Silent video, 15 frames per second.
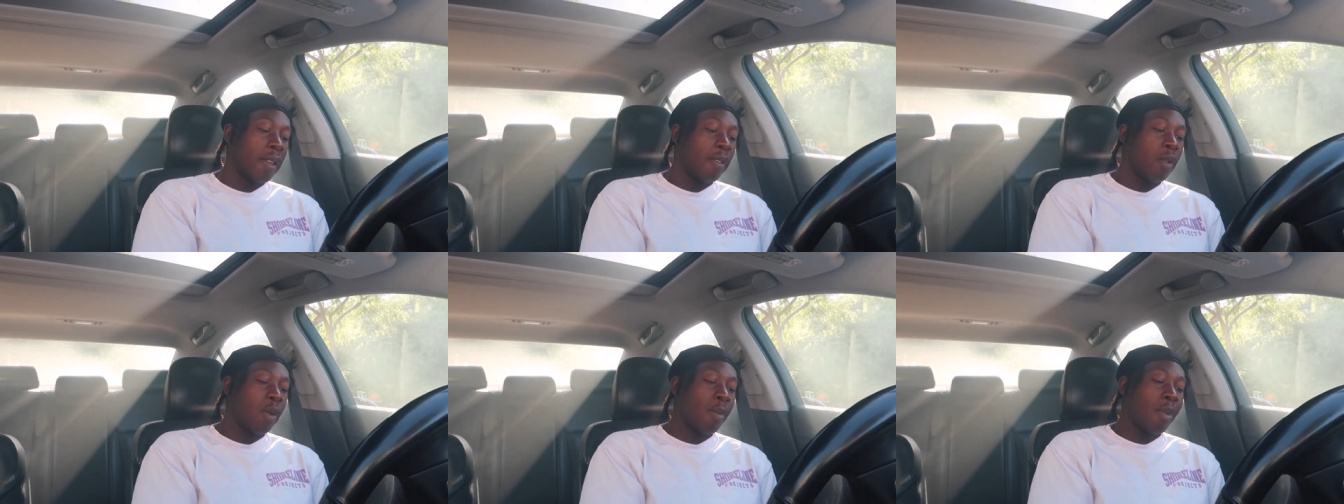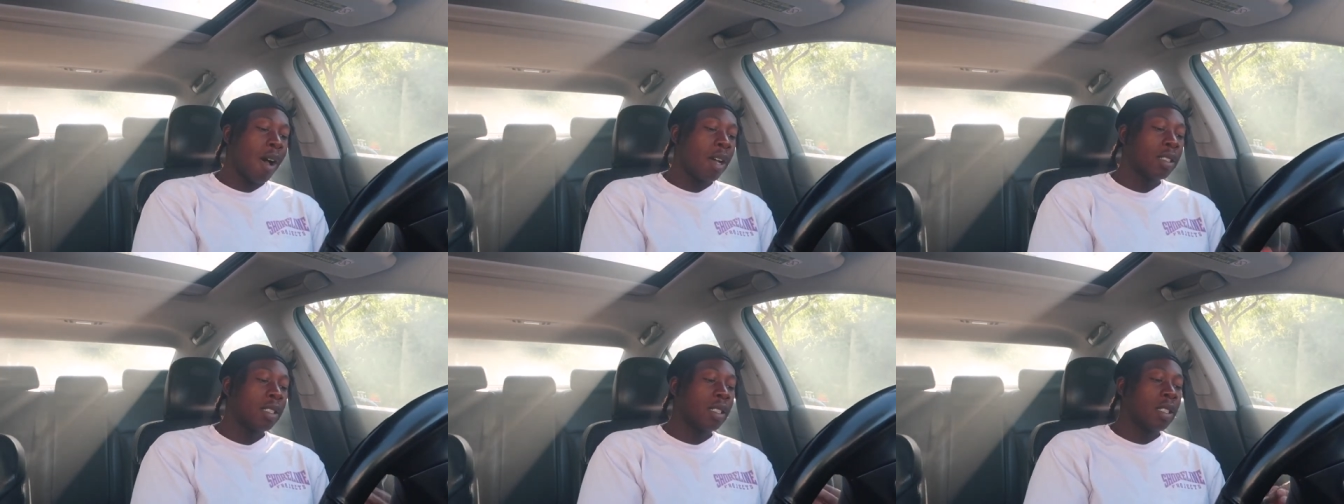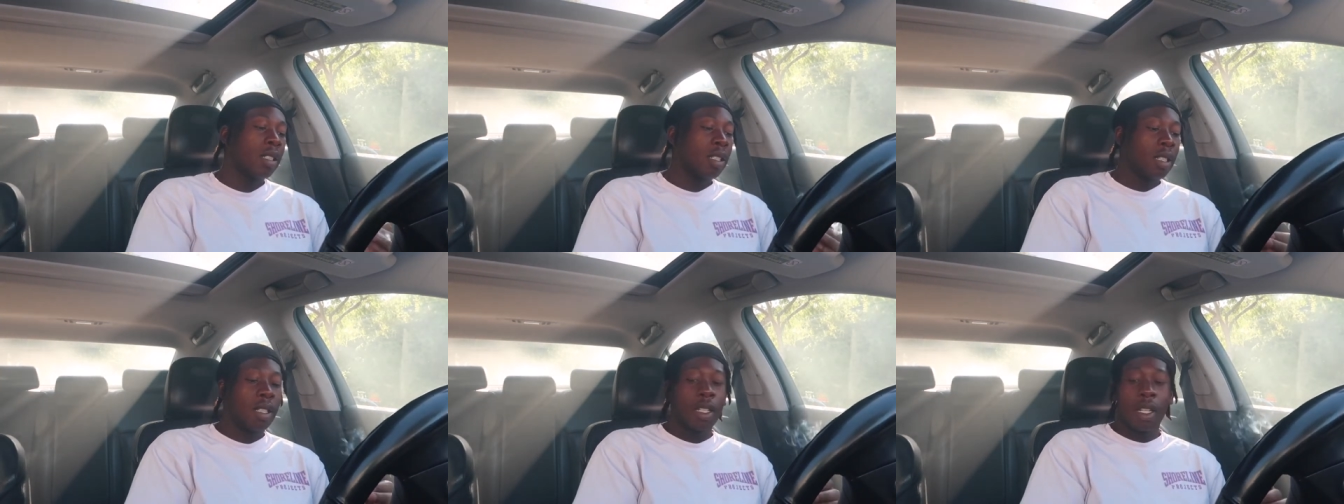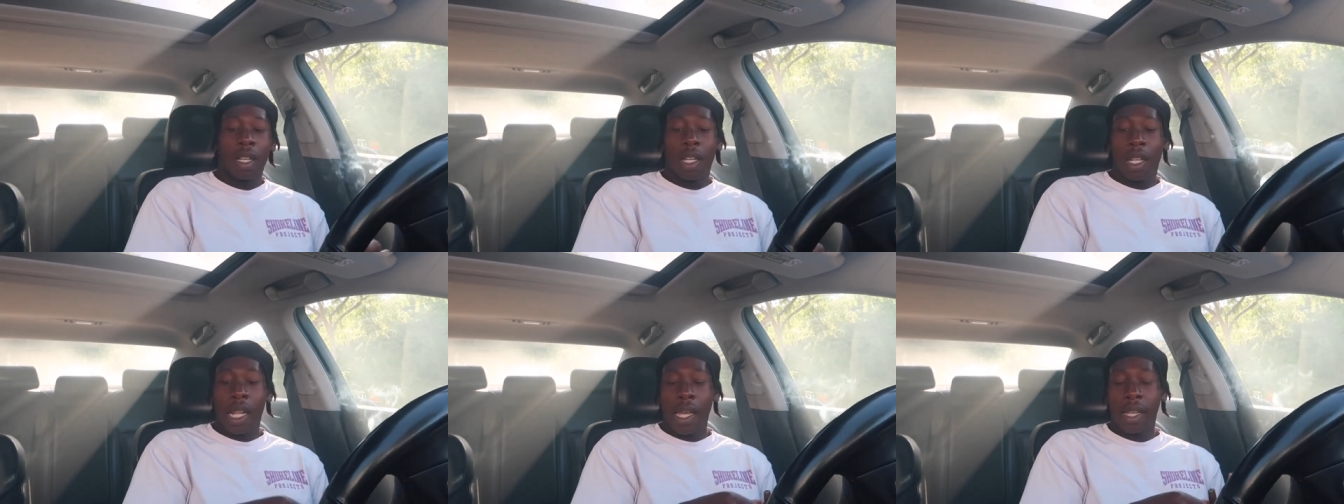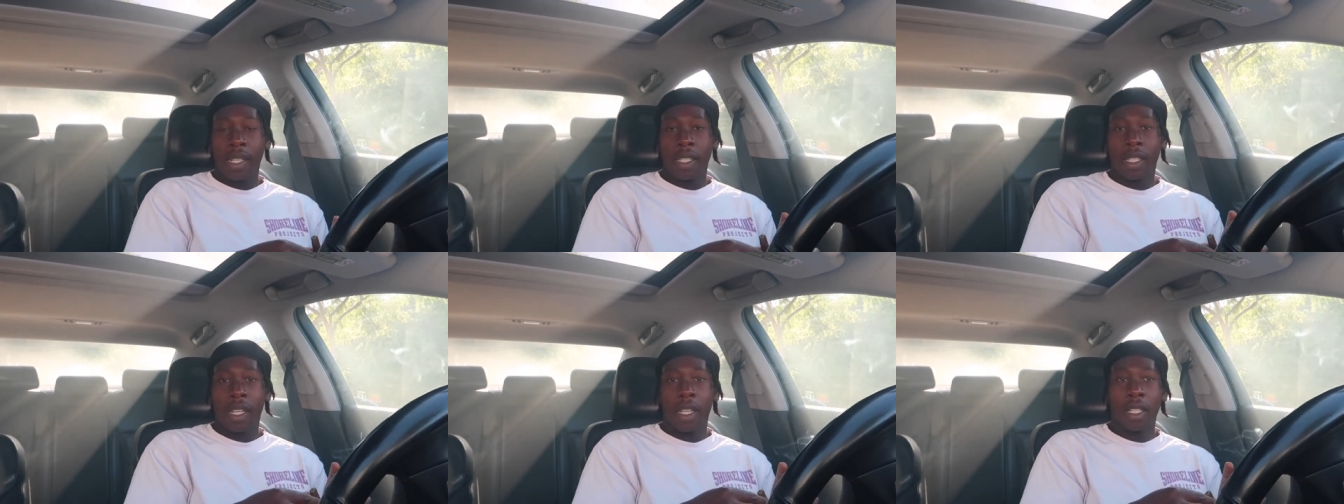Even with boxing, like,
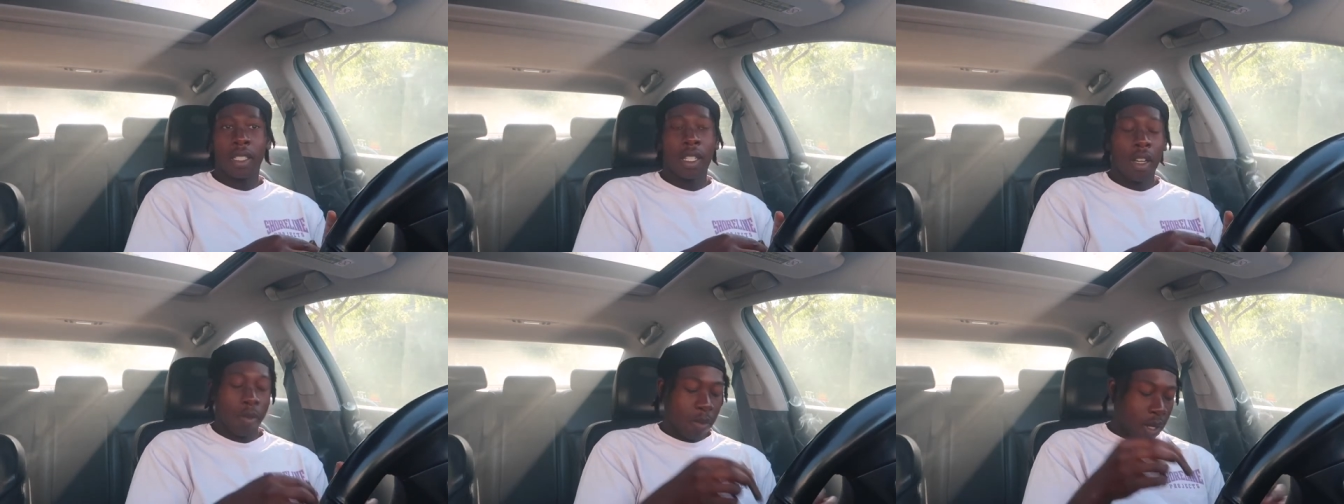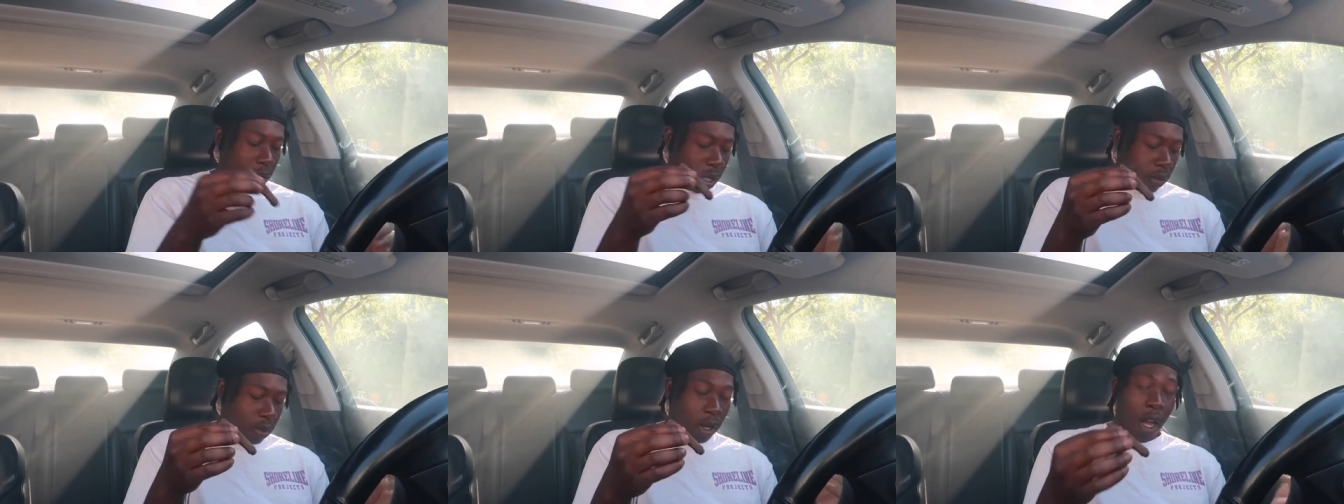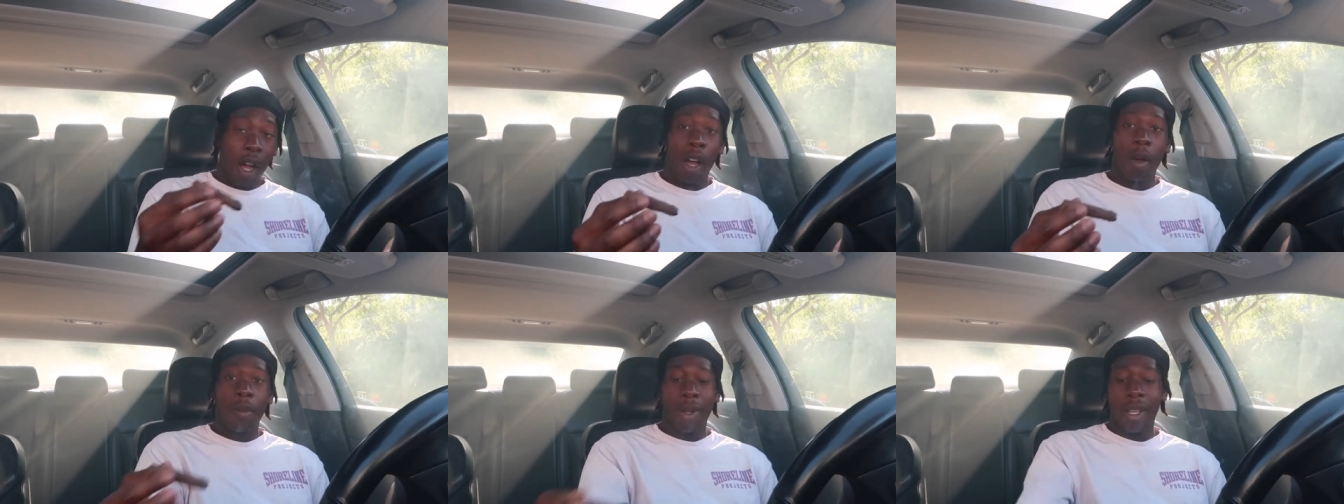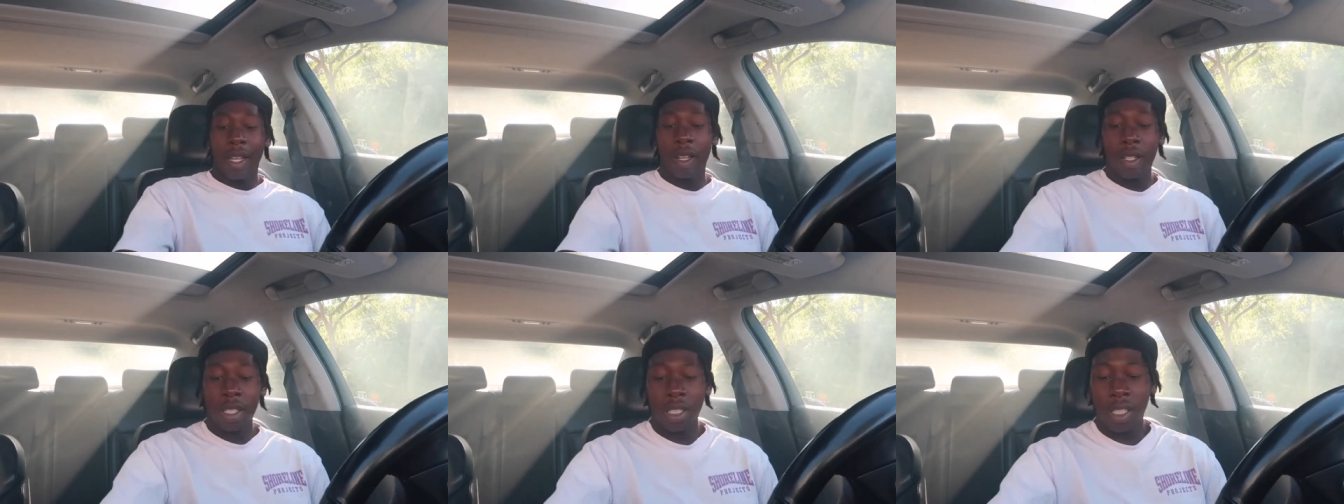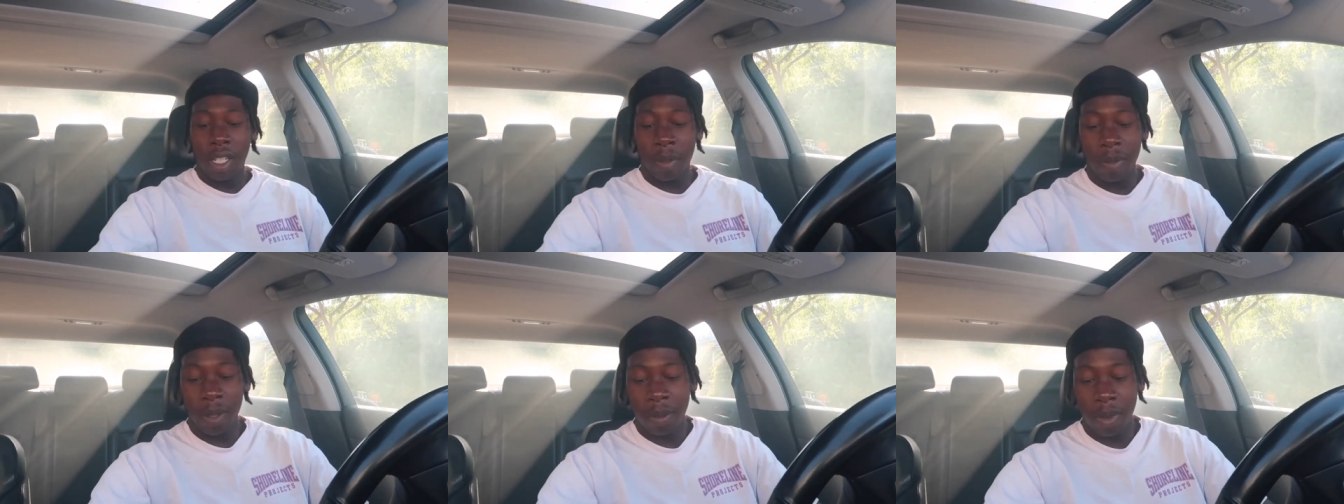it's it's helped me calm down. It just
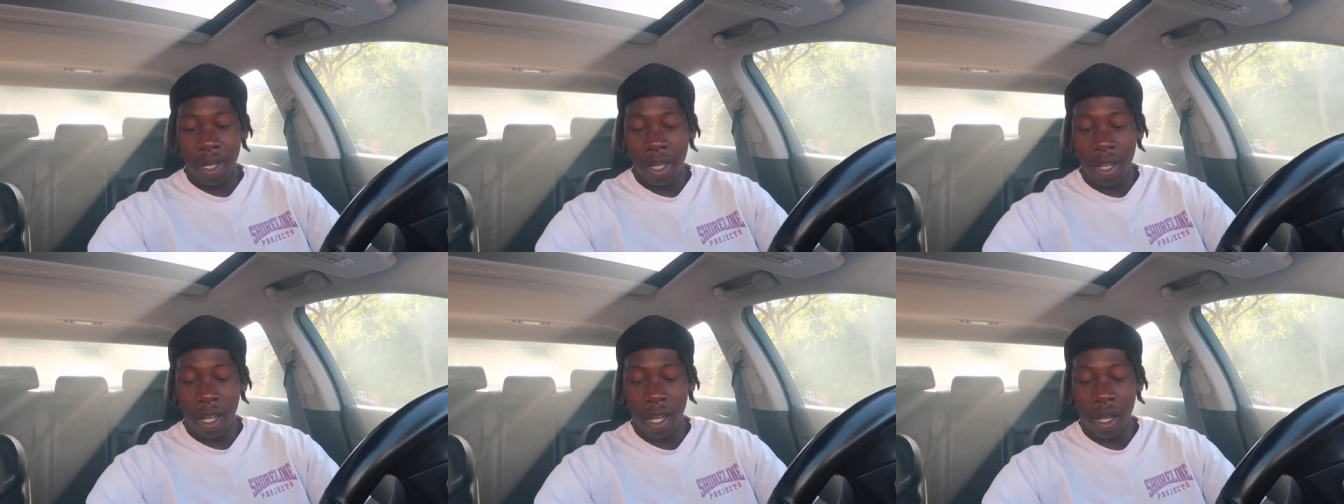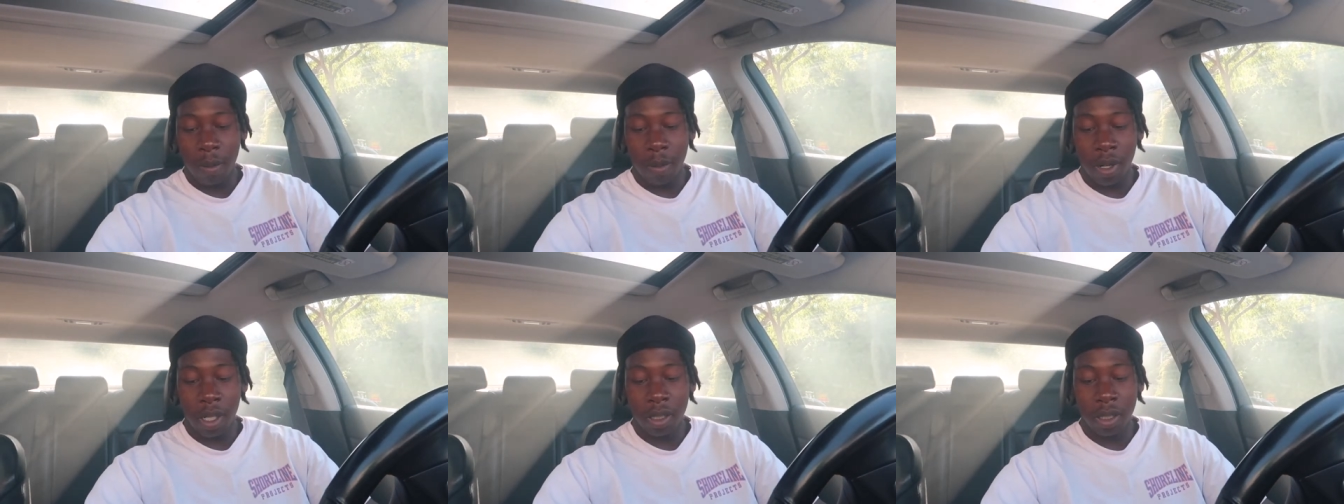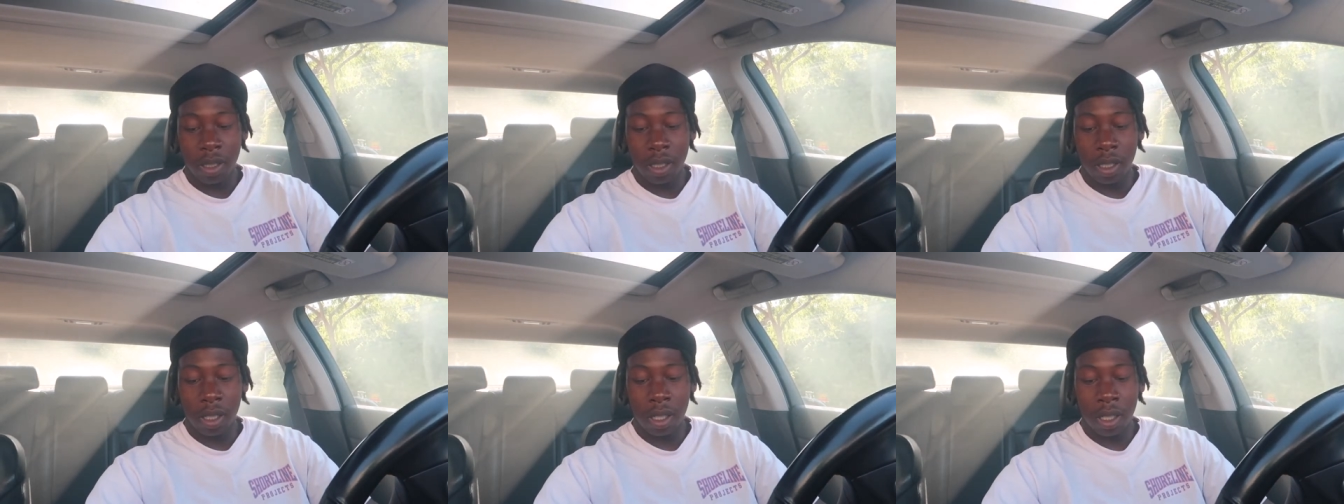helped me be a calm person.